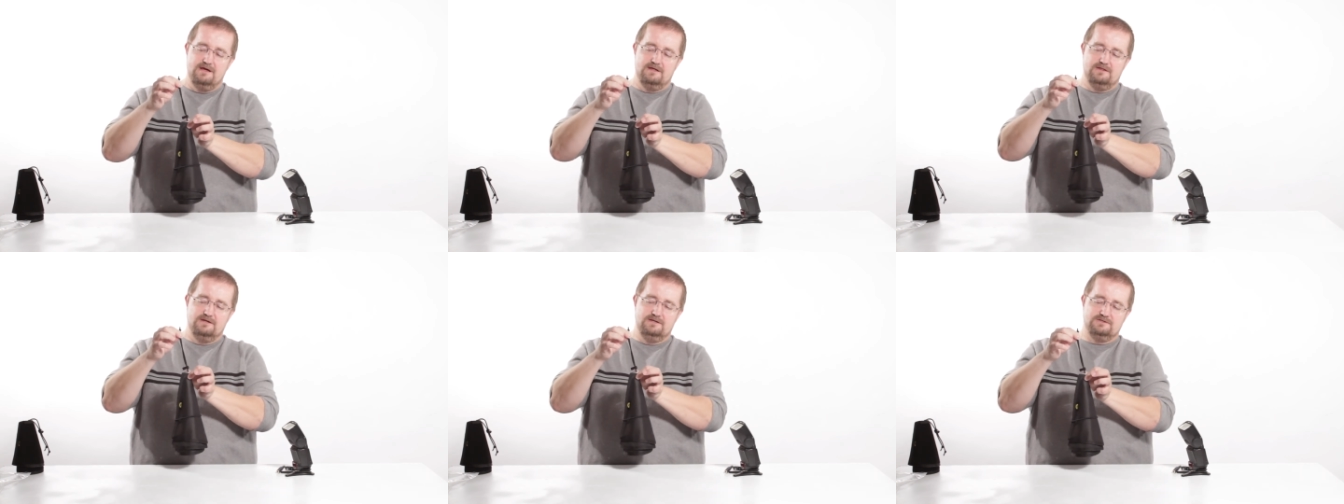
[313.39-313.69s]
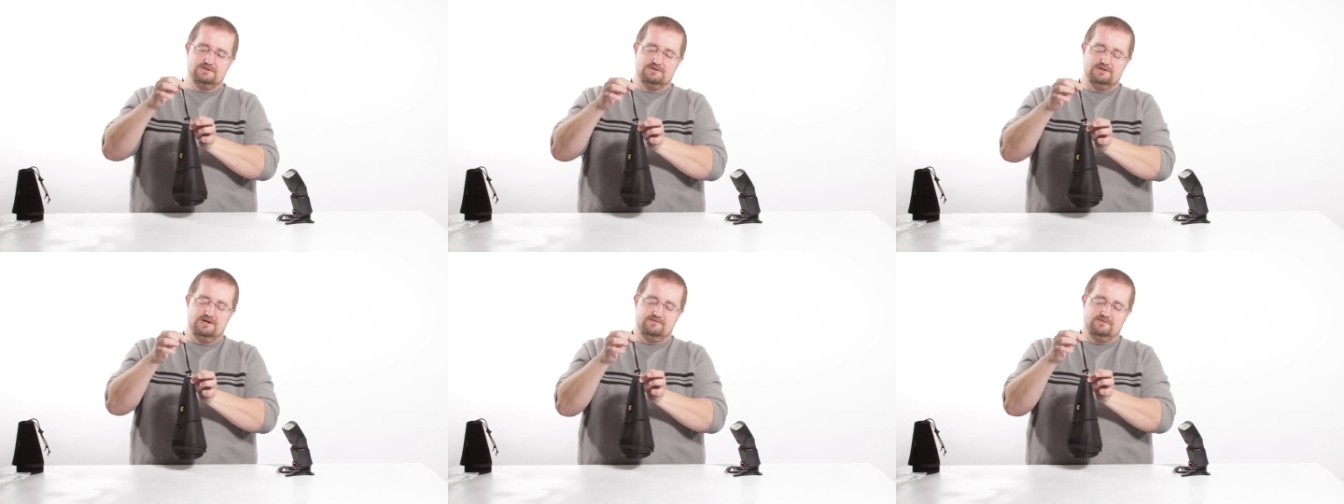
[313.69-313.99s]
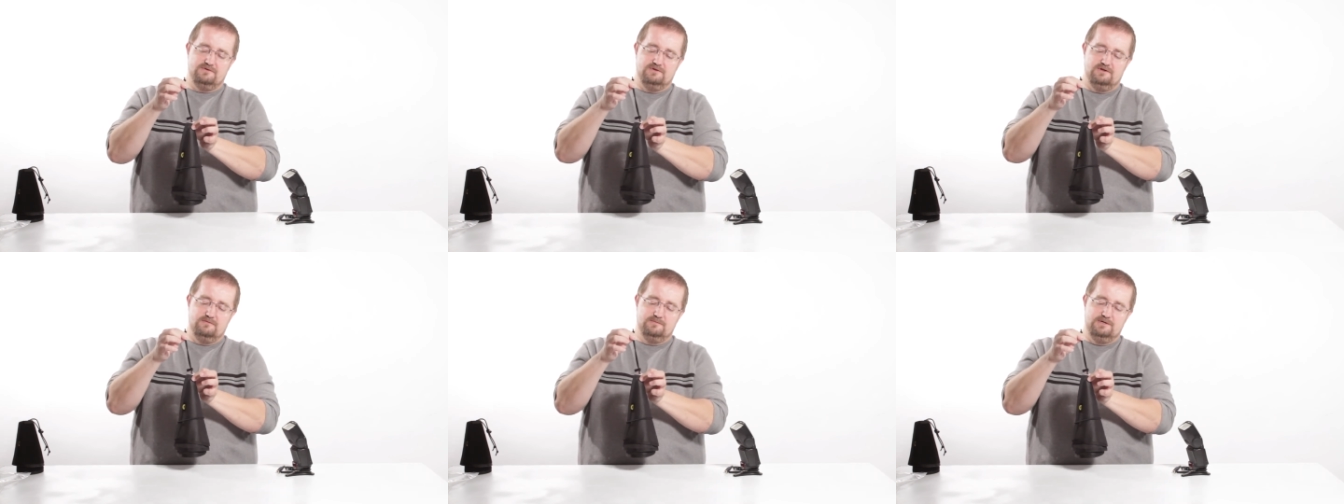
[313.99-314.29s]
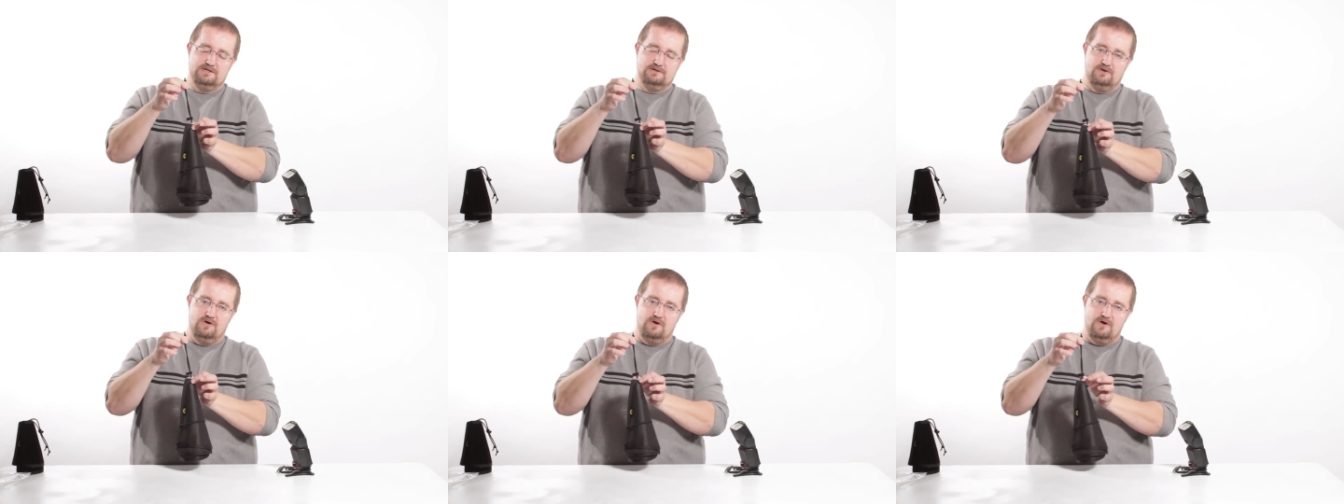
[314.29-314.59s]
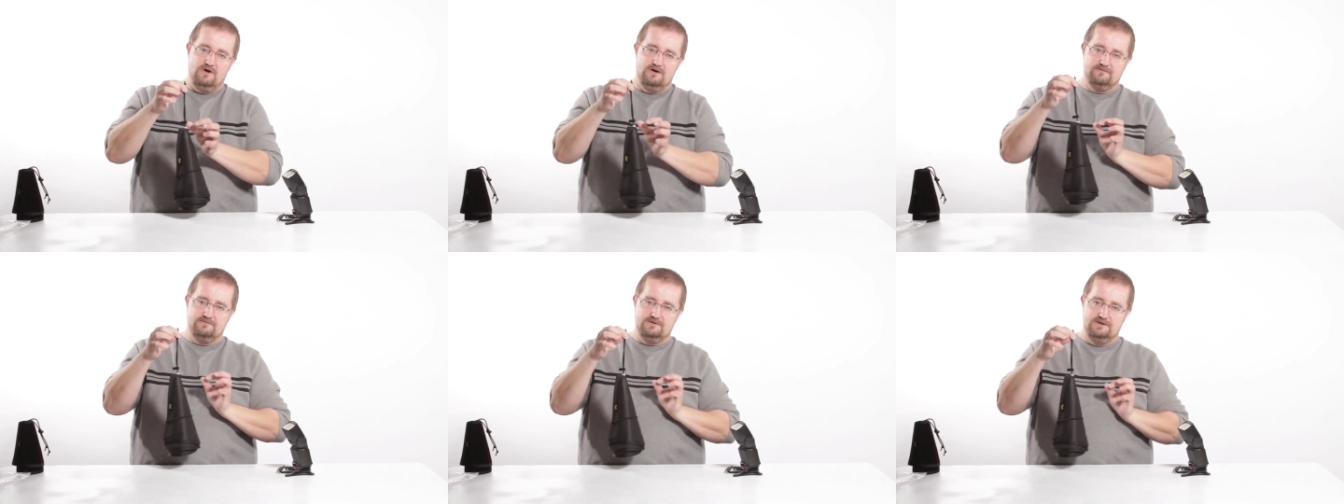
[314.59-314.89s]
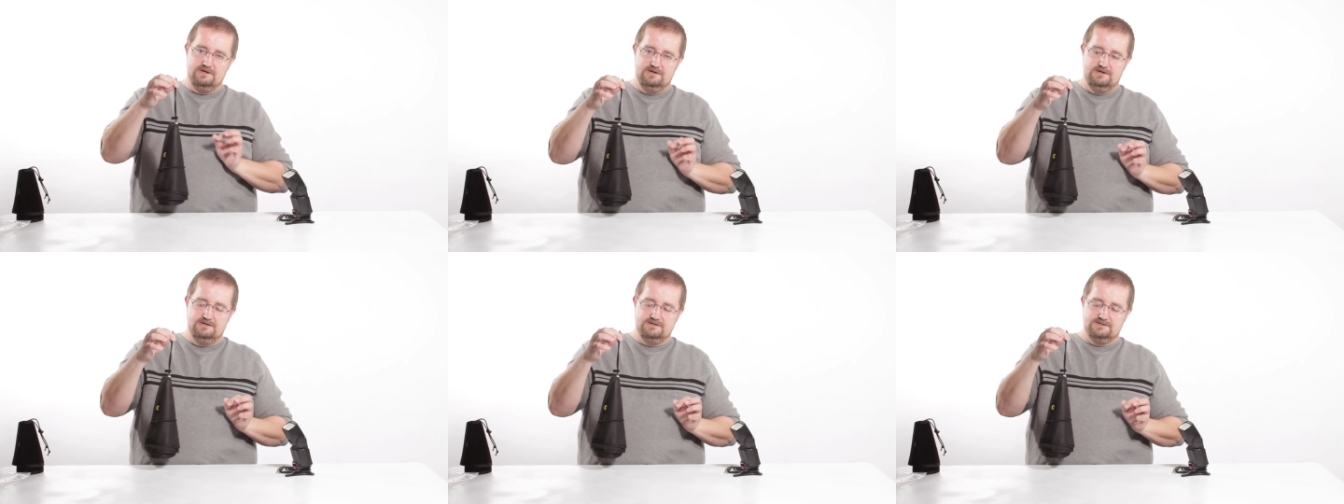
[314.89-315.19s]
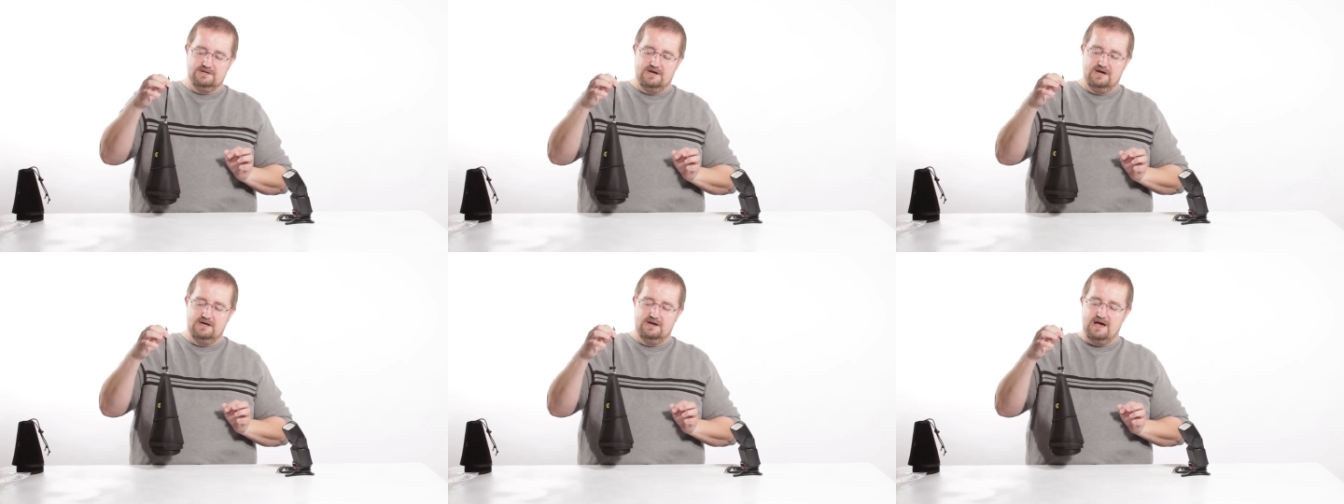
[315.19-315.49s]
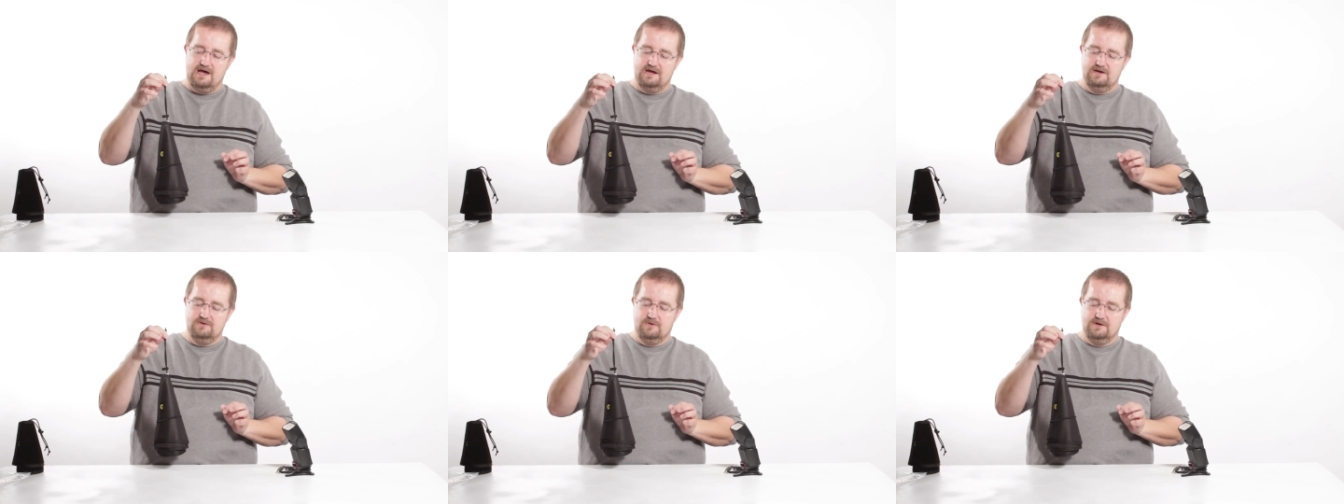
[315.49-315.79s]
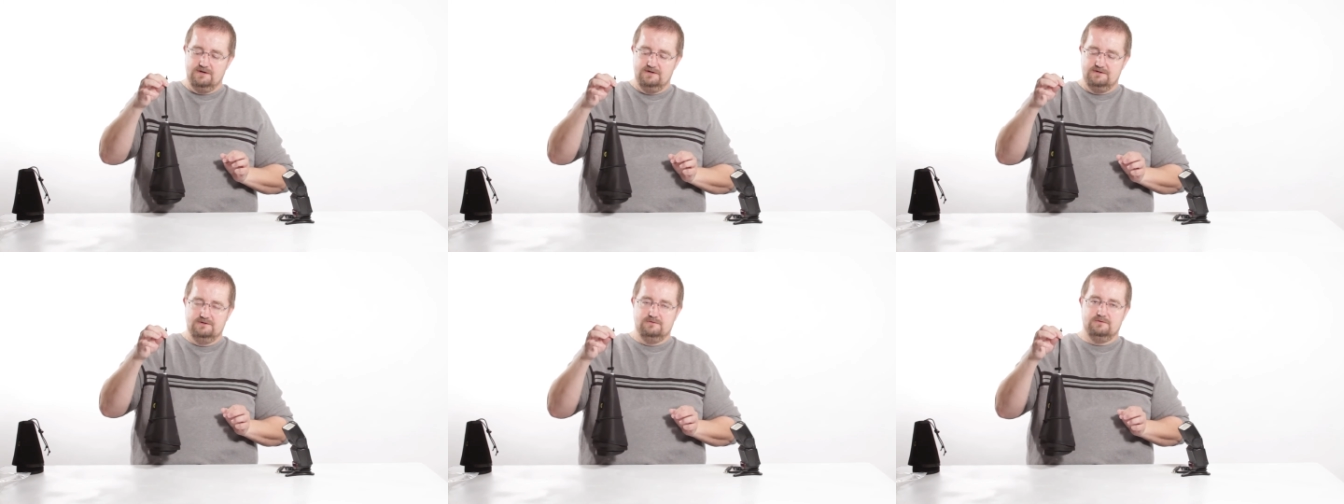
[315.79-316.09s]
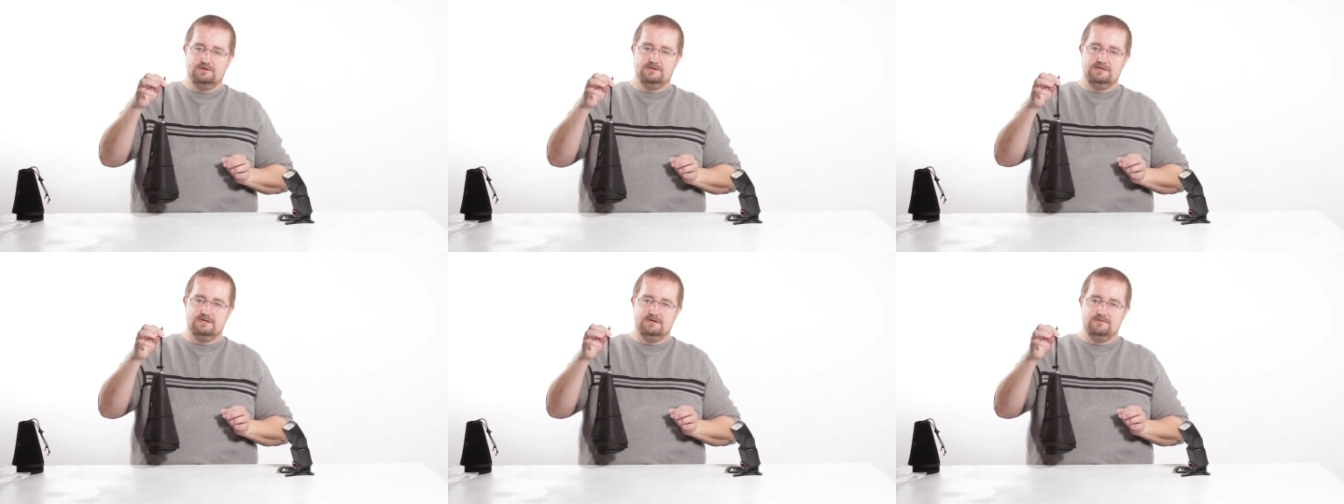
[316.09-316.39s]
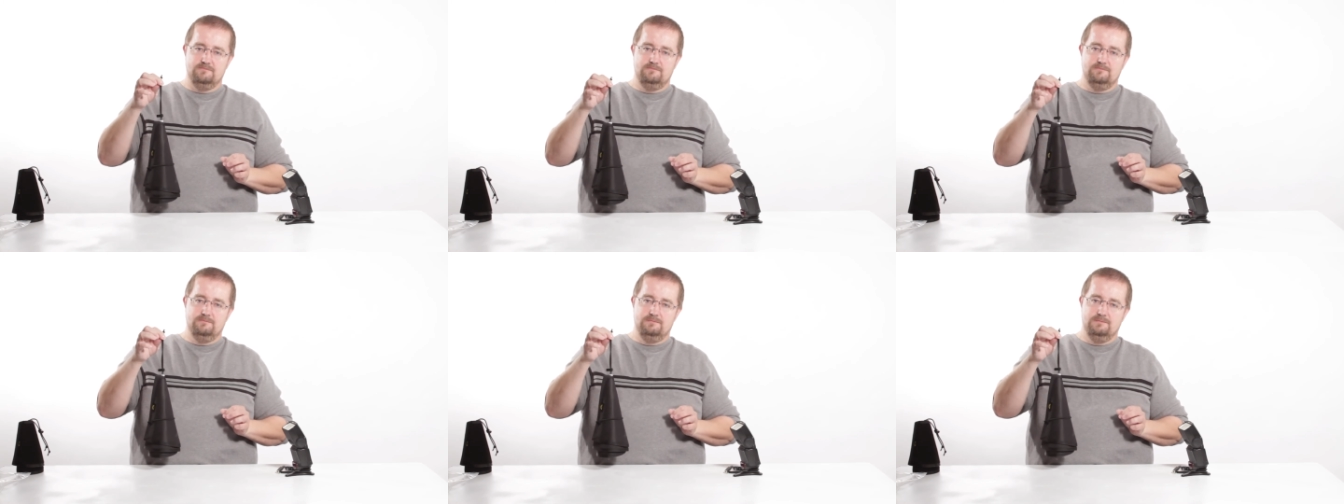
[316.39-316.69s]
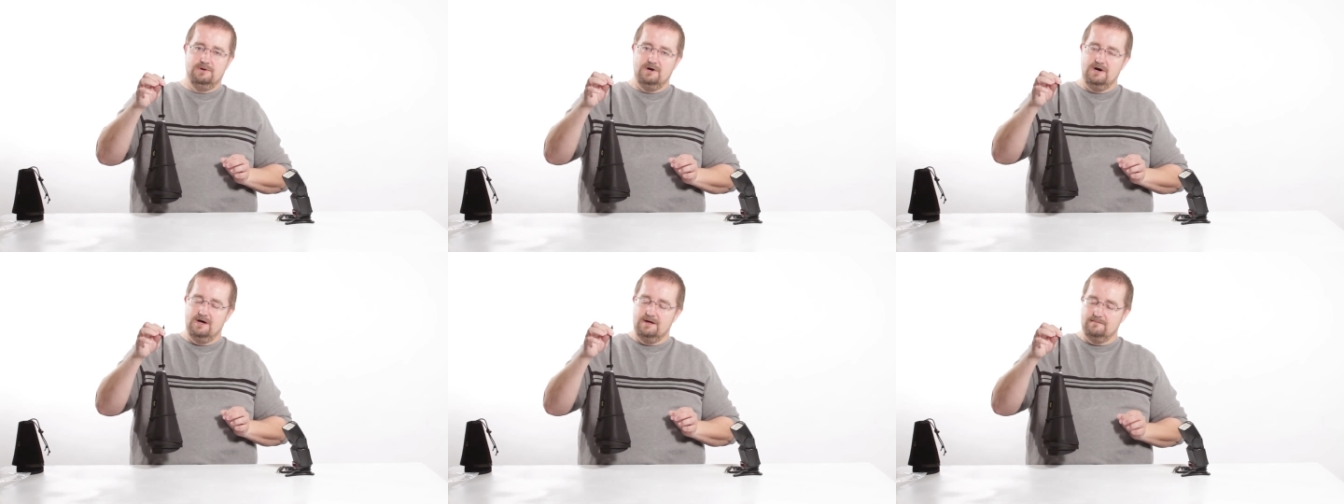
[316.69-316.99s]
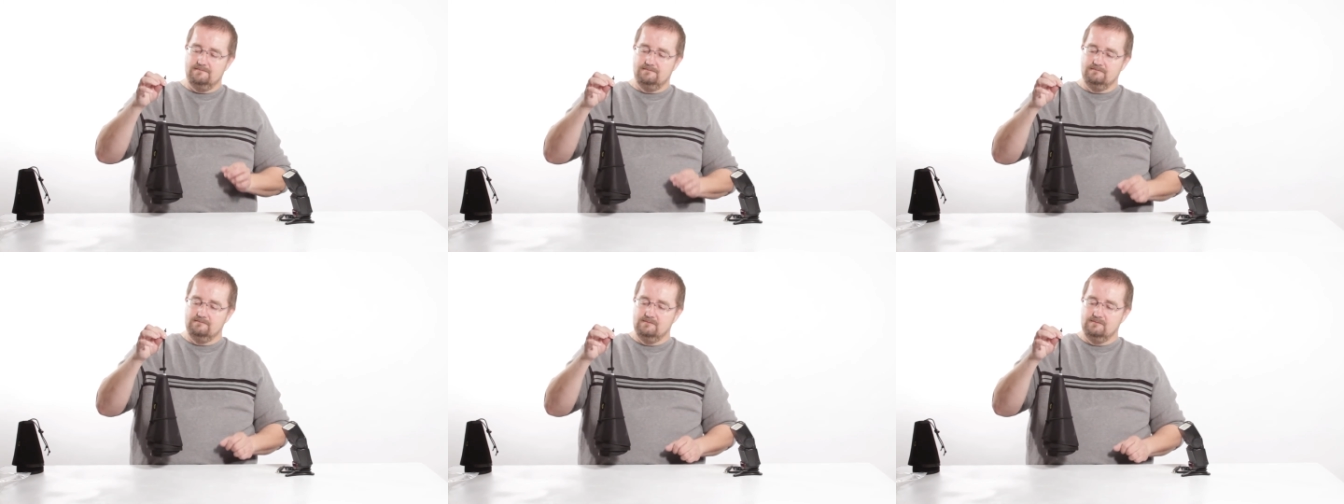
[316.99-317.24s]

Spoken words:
these are left a little bit long for you to decide how you want to deal with it. But